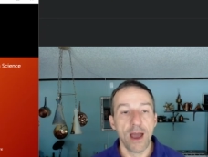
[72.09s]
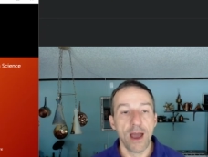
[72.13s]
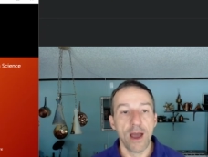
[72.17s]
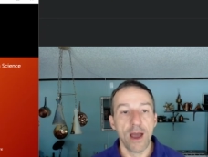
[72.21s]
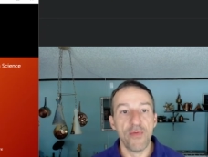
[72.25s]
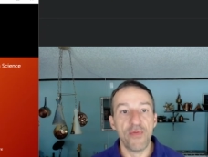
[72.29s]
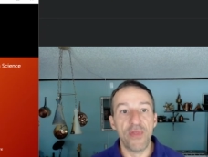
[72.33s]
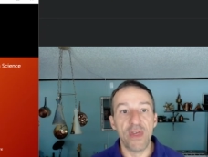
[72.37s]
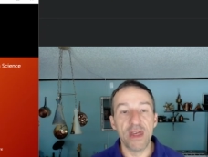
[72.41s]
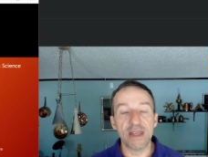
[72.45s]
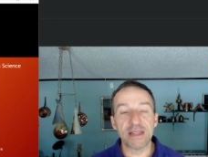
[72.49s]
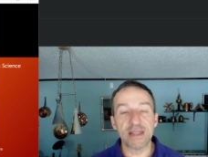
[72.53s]

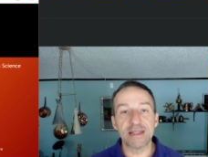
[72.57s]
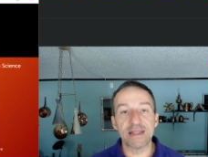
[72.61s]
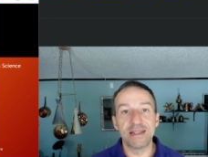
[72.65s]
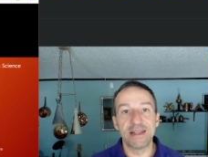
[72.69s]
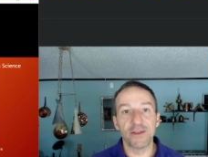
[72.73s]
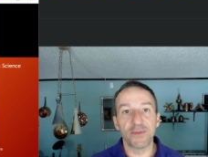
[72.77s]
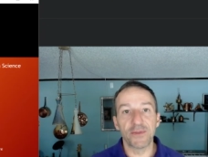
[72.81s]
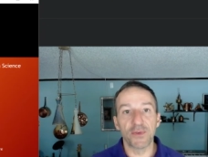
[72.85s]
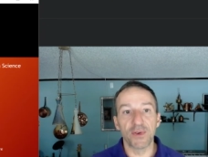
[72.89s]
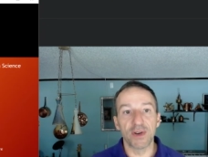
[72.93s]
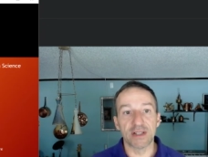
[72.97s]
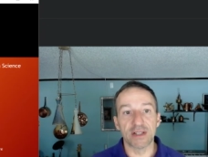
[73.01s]
This
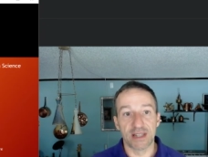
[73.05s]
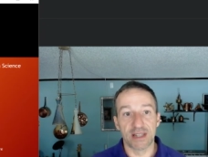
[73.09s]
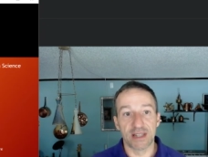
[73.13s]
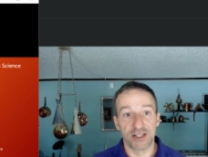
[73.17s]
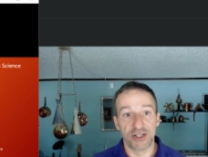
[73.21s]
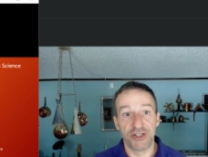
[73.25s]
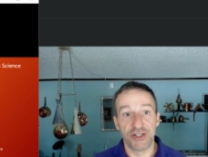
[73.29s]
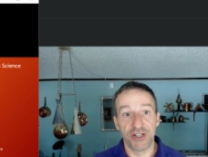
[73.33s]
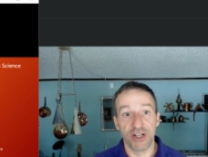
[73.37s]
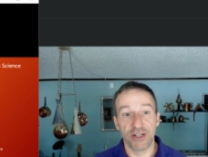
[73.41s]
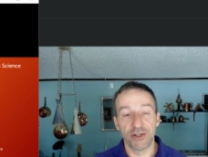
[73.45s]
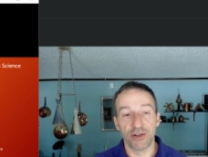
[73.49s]
difference, this
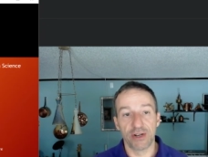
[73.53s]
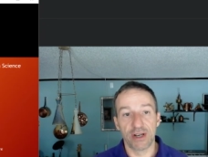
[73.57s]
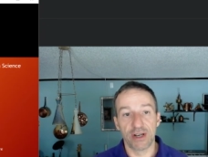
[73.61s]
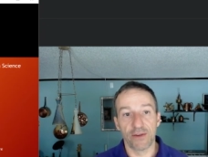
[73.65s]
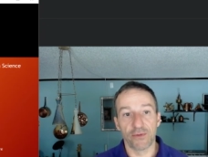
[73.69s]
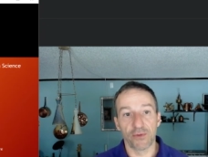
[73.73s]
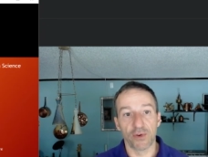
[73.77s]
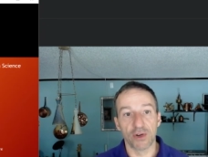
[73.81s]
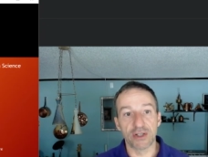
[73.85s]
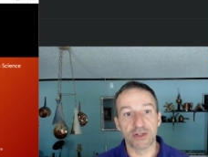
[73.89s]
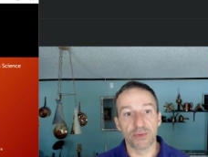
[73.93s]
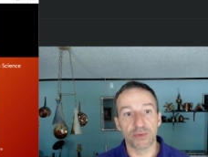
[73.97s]
gender
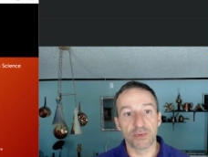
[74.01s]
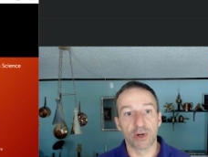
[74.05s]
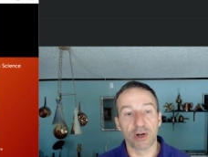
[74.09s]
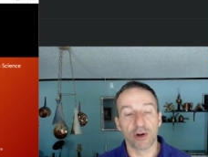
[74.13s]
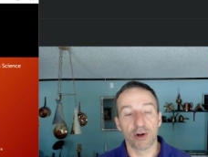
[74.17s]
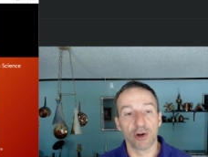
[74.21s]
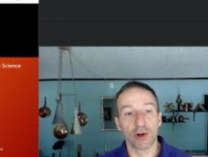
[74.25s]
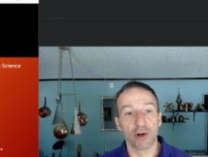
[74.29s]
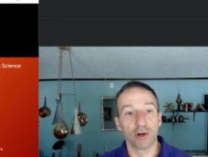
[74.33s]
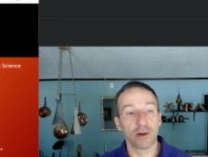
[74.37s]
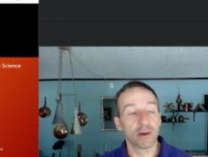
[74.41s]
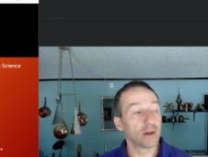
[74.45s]
difference
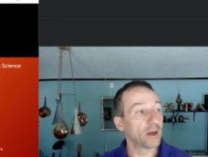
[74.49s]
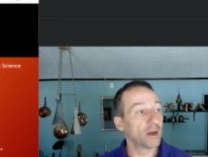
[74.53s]
occurred